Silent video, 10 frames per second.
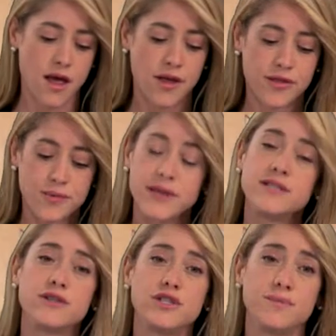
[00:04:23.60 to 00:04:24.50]
The
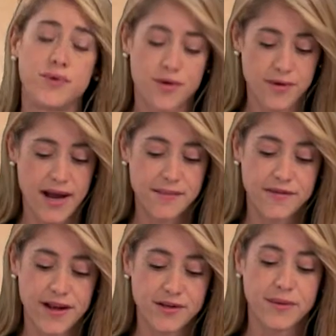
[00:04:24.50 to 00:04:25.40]
research and program
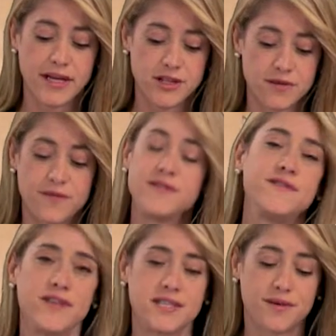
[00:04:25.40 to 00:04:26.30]
evaluation for
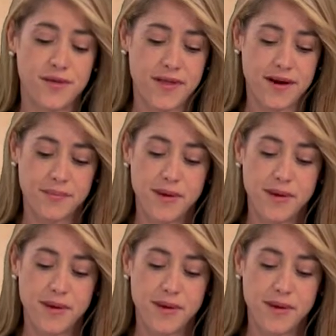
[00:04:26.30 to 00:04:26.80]
physical therapy